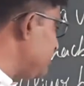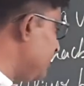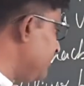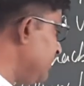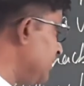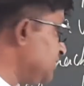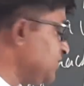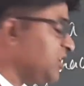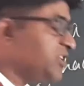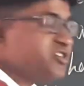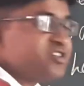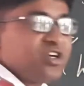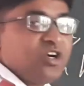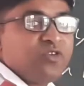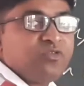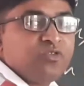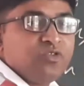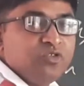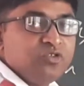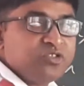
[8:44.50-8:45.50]
the mothers
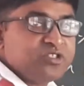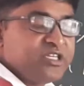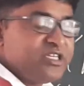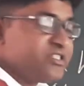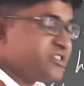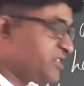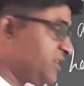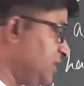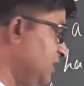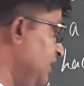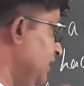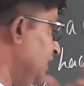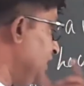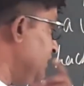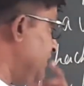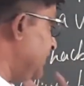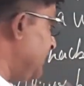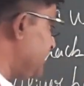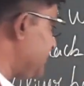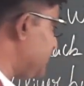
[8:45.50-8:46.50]
of Lutkins that